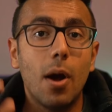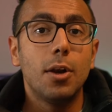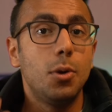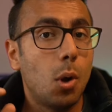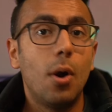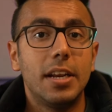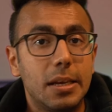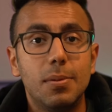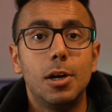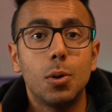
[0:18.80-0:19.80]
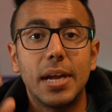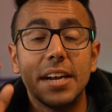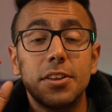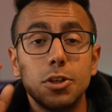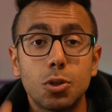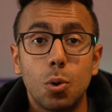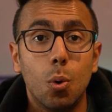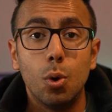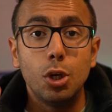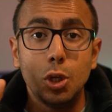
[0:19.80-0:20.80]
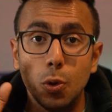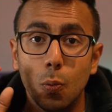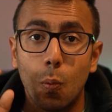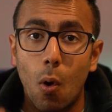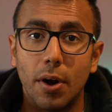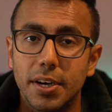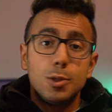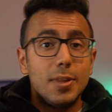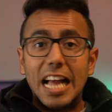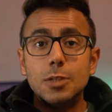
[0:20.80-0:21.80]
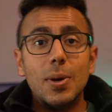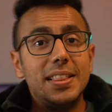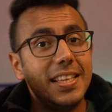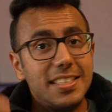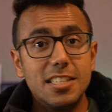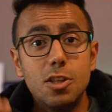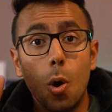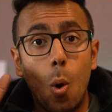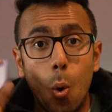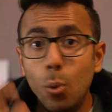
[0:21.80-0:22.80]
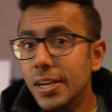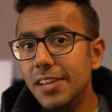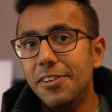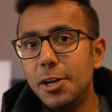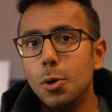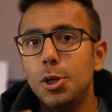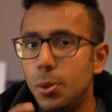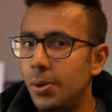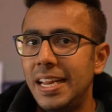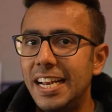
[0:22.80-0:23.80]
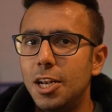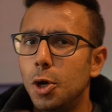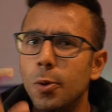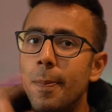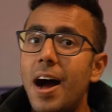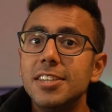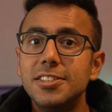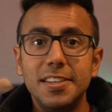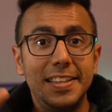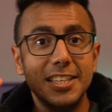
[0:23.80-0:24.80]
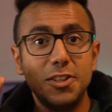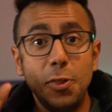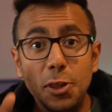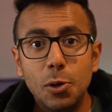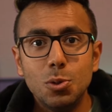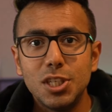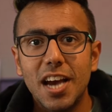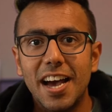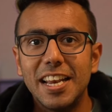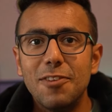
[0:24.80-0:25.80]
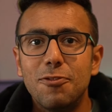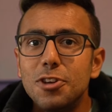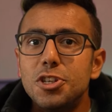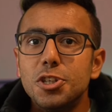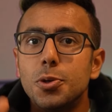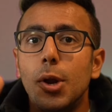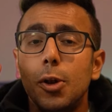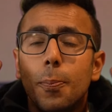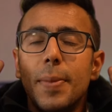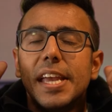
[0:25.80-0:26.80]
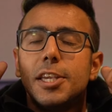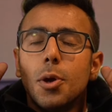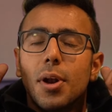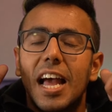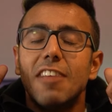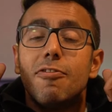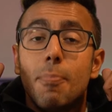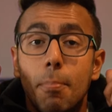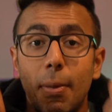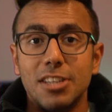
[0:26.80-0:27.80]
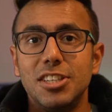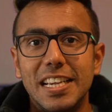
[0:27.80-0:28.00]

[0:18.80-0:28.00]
are not able to get the score you want. So that's why this is the only video you need to master this new GRE, which is going to make your life much